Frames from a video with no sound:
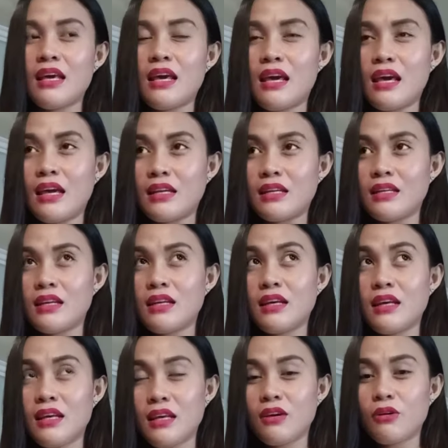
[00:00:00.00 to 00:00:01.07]
and
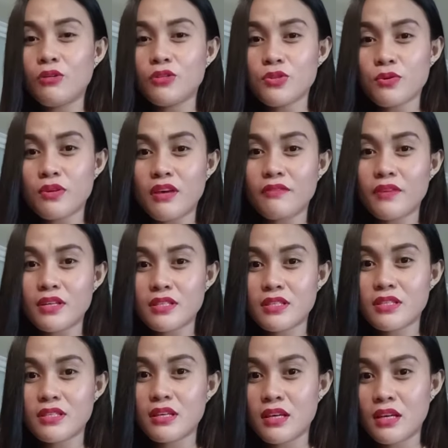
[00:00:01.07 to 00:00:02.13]
he also gave
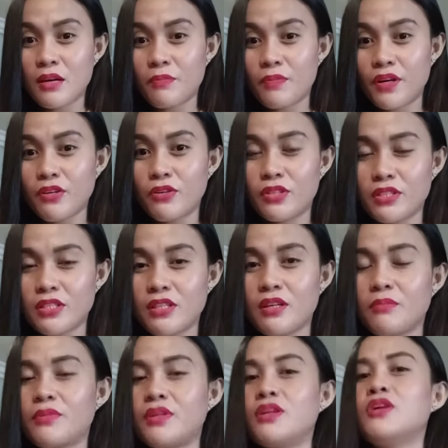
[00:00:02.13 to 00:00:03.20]
us priority
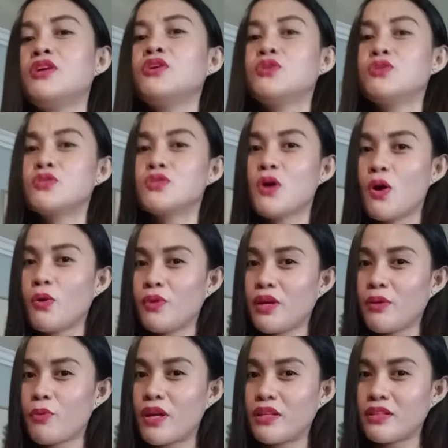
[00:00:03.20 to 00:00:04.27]
number. So
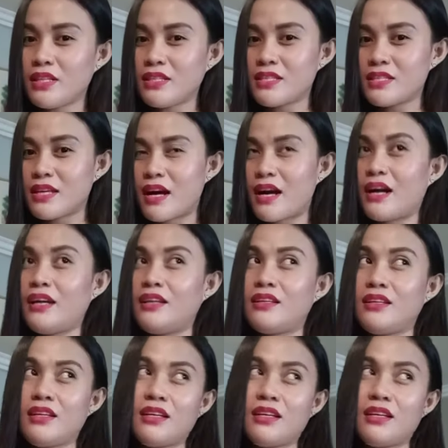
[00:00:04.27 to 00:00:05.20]
we went inside.